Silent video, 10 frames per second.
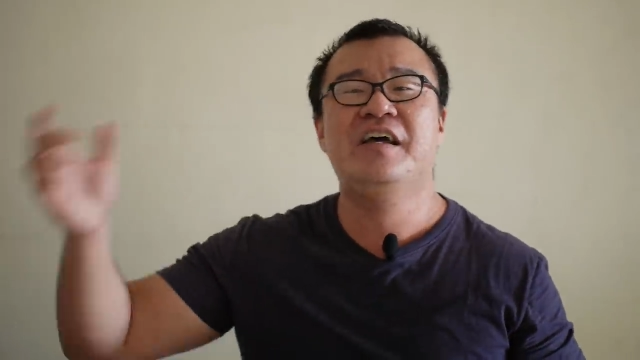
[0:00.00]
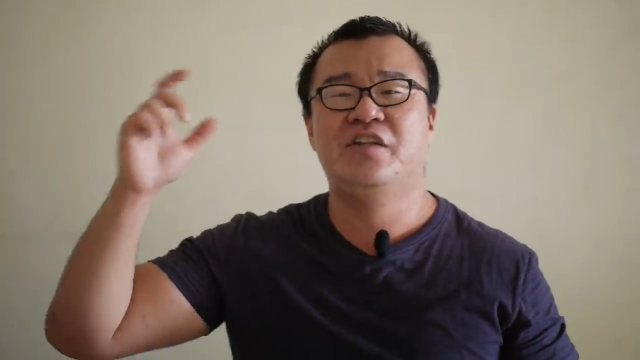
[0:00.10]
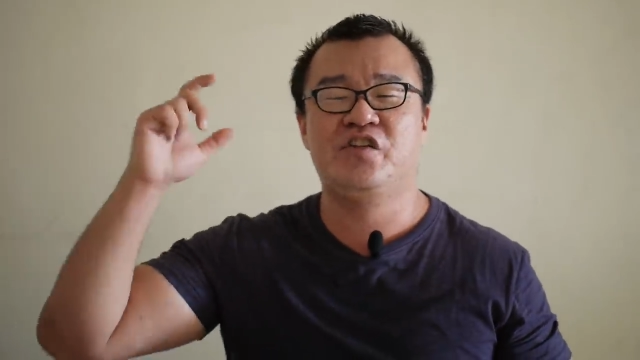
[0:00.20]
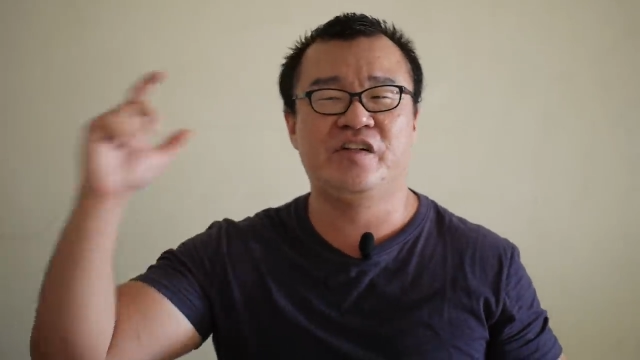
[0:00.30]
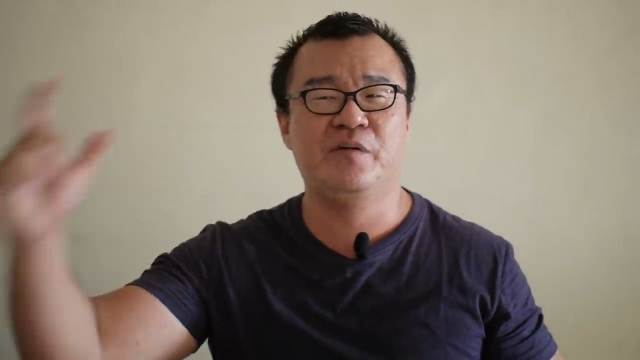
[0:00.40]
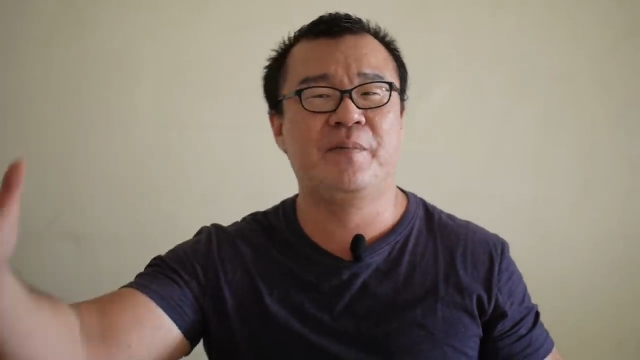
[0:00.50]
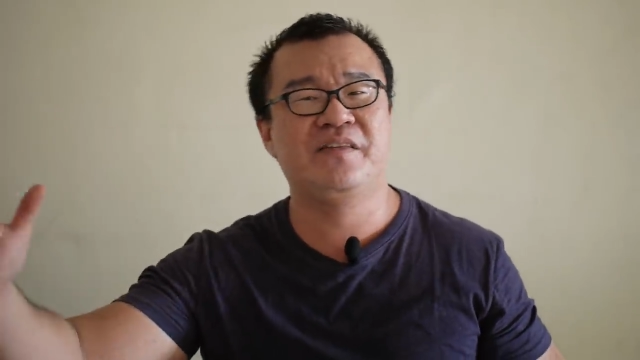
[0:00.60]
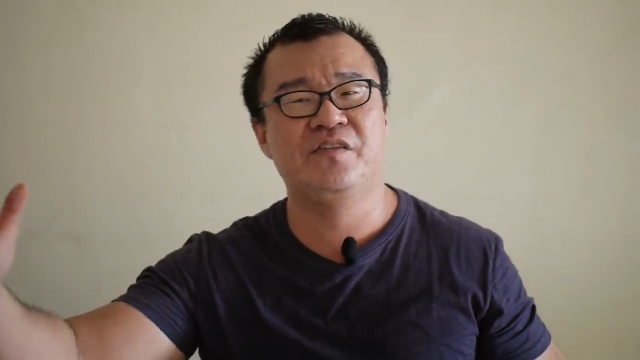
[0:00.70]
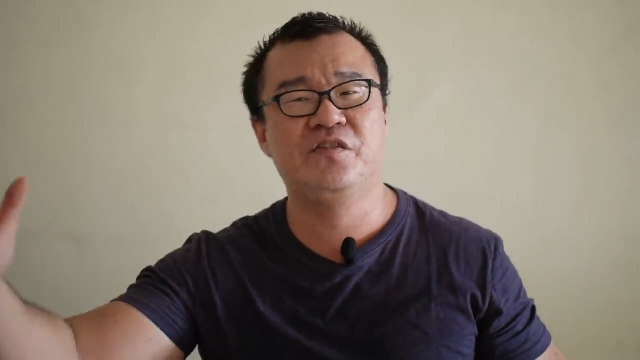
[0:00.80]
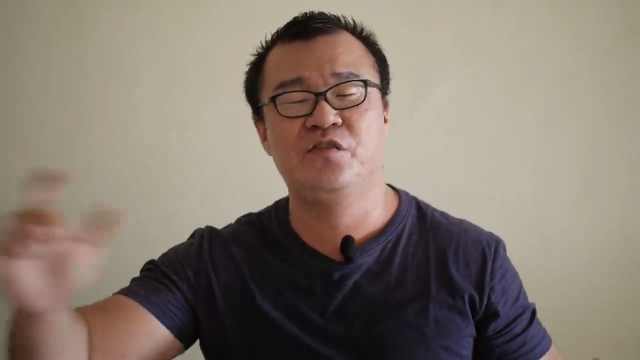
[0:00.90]
the shutter
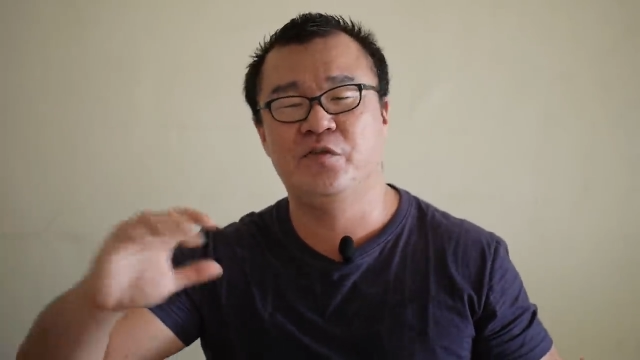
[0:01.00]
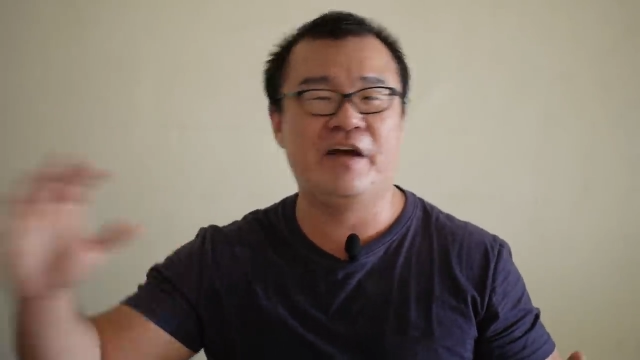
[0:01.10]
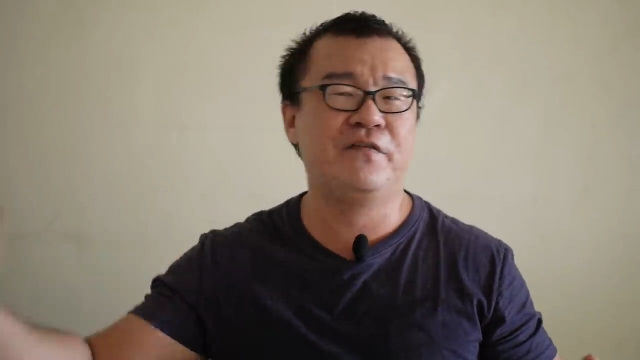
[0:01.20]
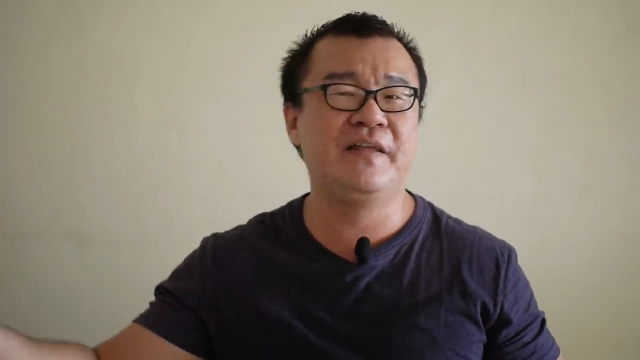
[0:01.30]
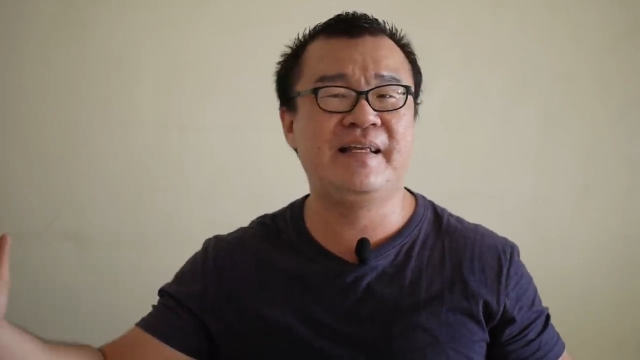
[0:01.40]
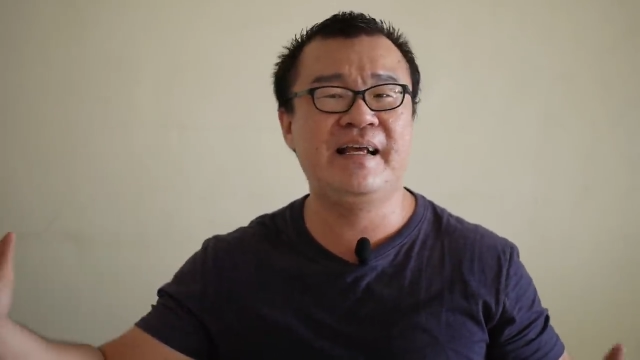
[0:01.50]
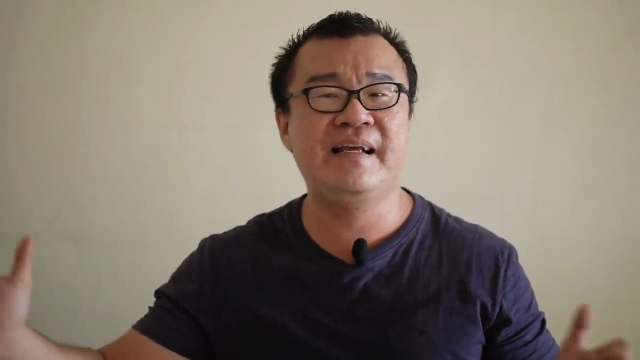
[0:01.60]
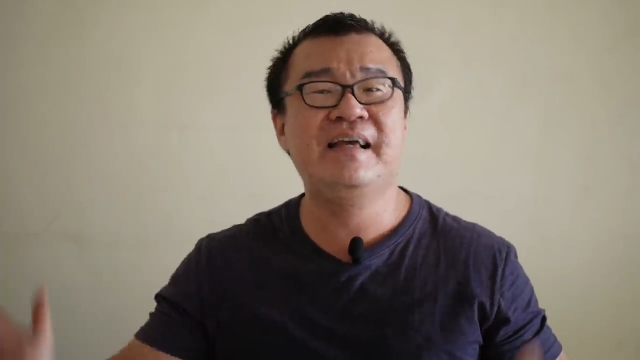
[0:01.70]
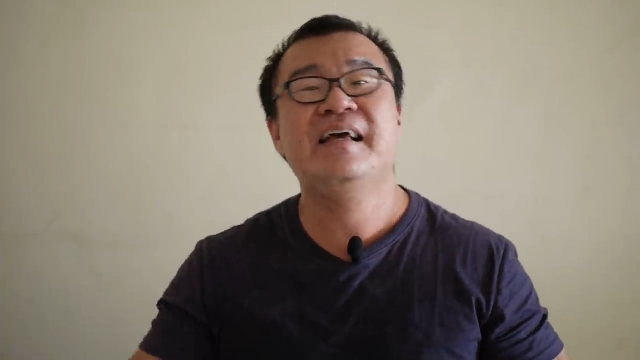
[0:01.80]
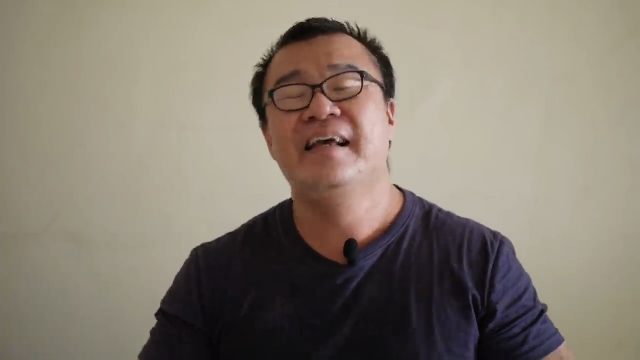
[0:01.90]
button to do
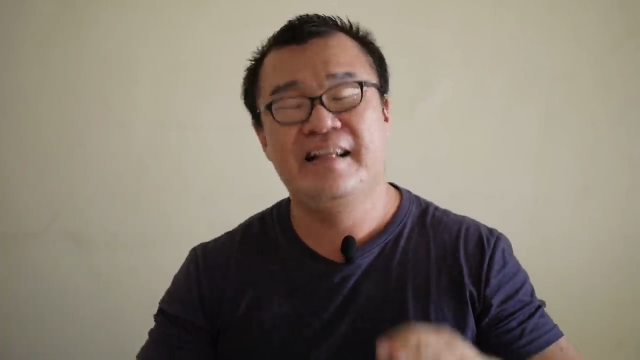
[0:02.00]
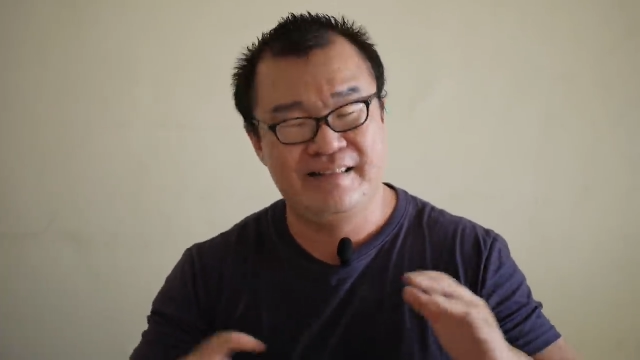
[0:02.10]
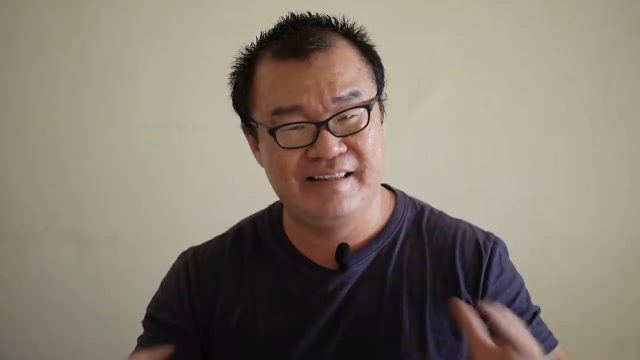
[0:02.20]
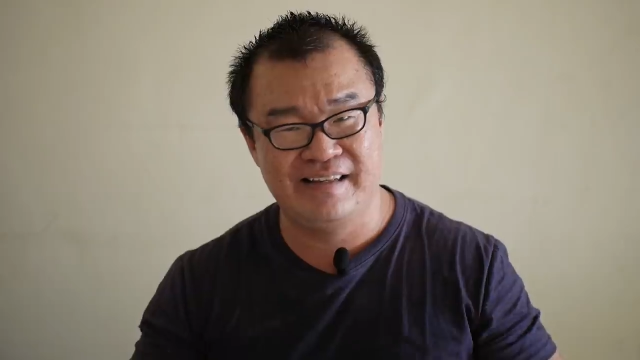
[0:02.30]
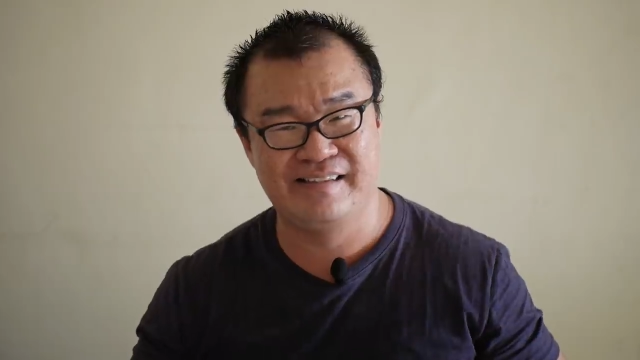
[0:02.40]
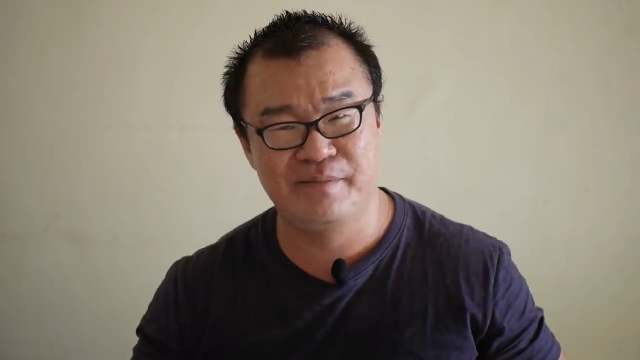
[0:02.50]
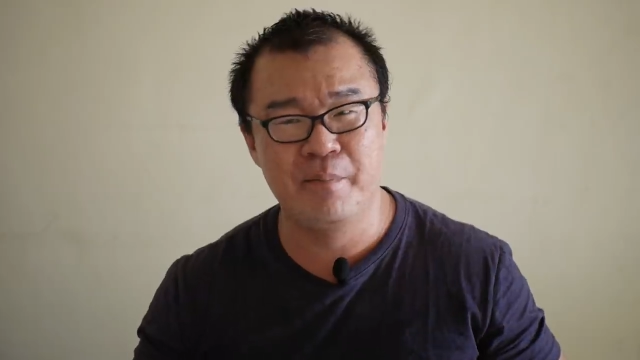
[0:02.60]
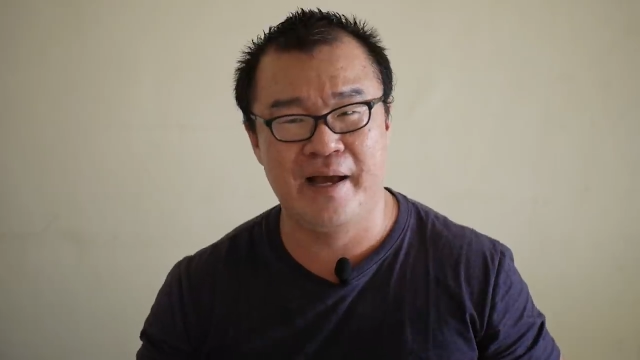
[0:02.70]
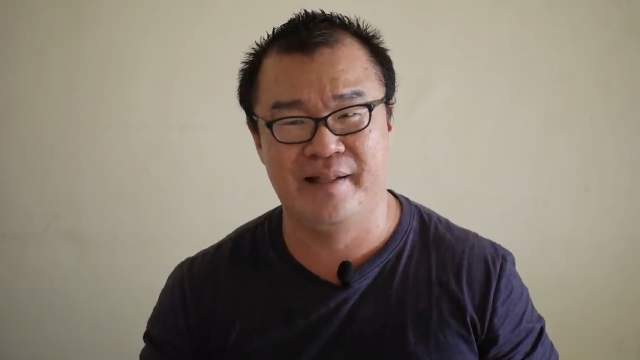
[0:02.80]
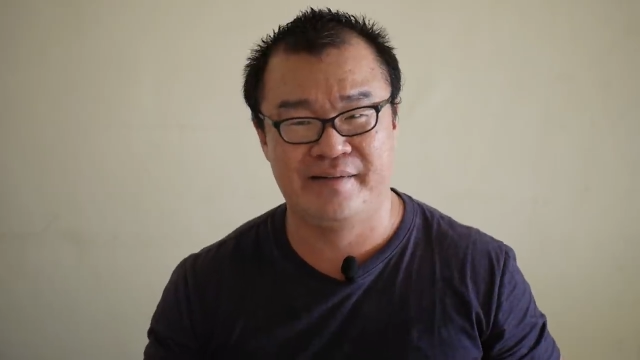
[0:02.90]
everything. It
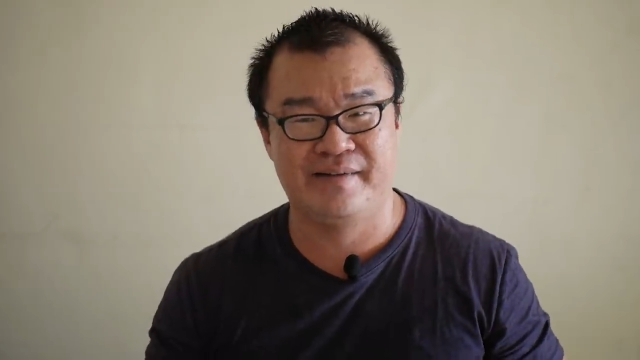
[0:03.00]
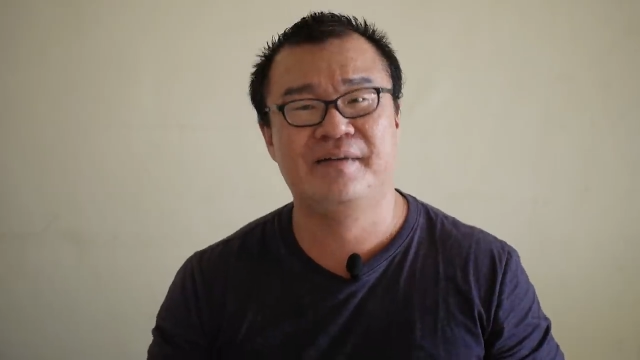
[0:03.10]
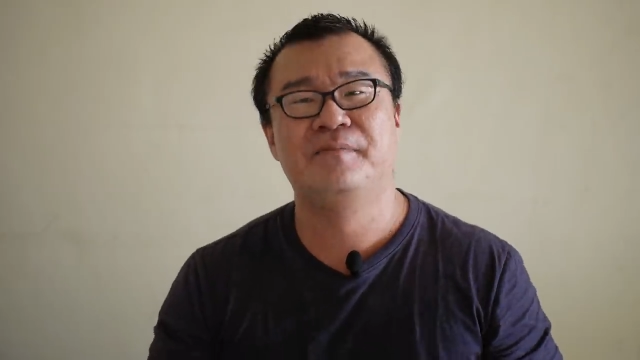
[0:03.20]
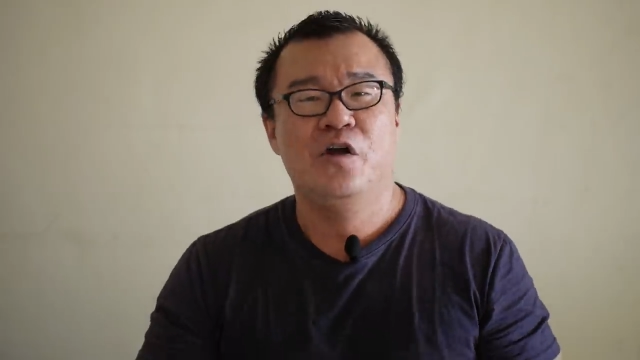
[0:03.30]
doesn't matter.